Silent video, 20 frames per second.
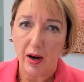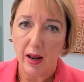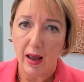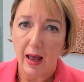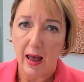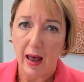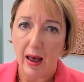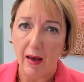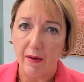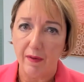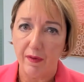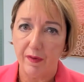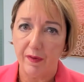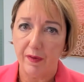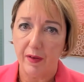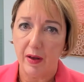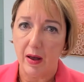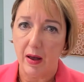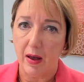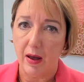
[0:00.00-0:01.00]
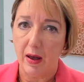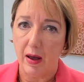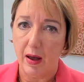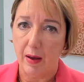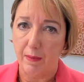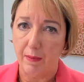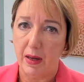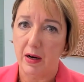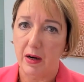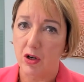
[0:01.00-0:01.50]
have a
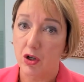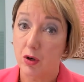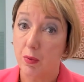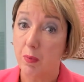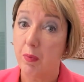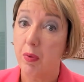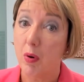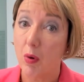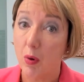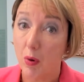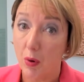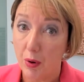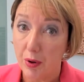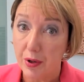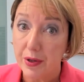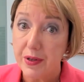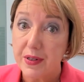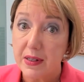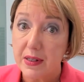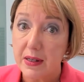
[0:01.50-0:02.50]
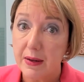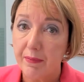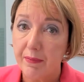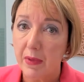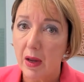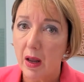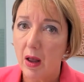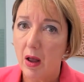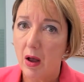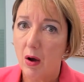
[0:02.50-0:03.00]
minute to pause
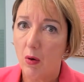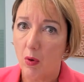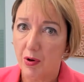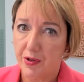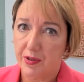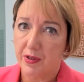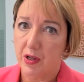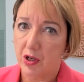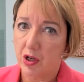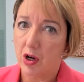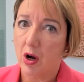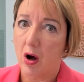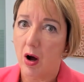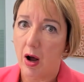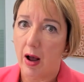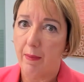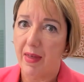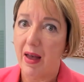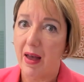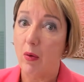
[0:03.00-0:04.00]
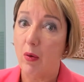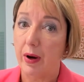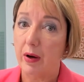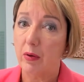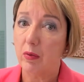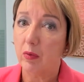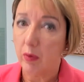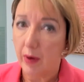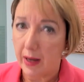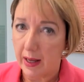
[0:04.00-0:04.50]
was the time that we
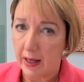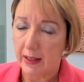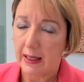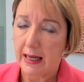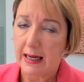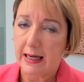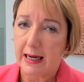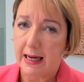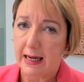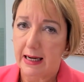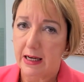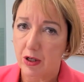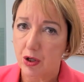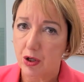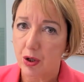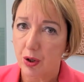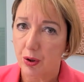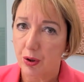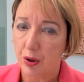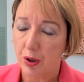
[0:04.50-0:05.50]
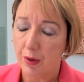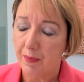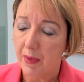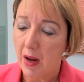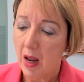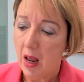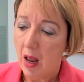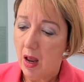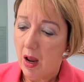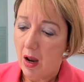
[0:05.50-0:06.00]
really needed to.
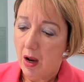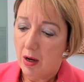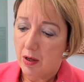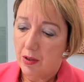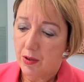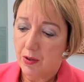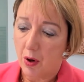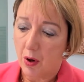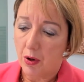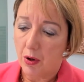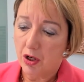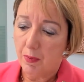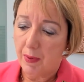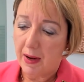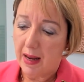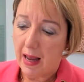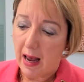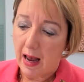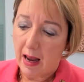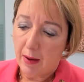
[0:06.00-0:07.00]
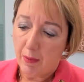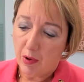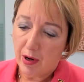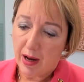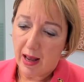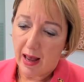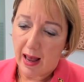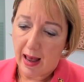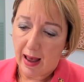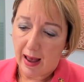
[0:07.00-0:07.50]
So to be able to
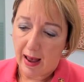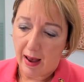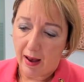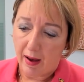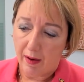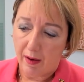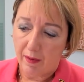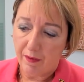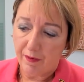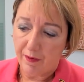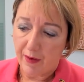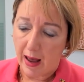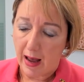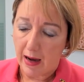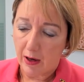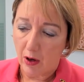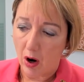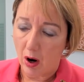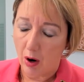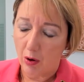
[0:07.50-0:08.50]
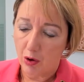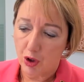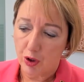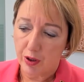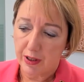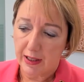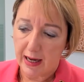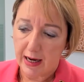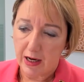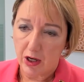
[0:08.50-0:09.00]
have our culture and
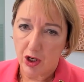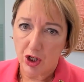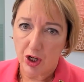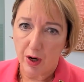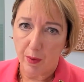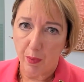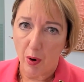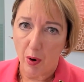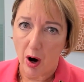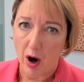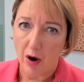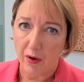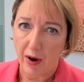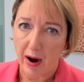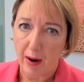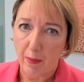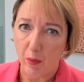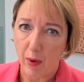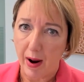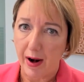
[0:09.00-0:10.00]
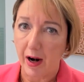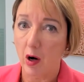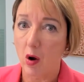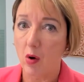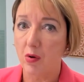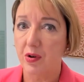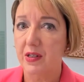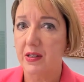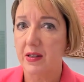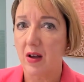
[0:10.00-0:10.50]
leadership program run
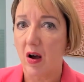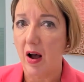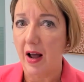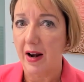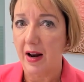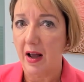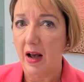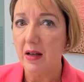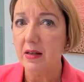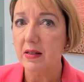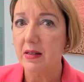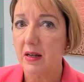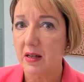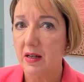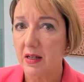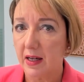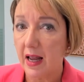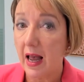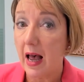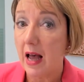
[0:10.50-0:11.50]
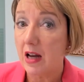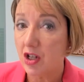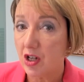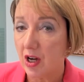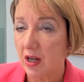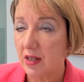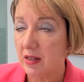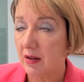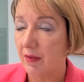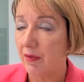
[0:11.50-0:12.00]
alongside us and to catch
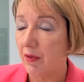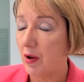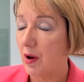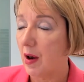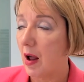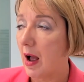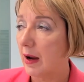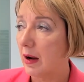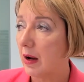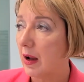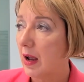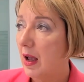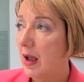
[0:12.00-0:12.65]
us, if you like,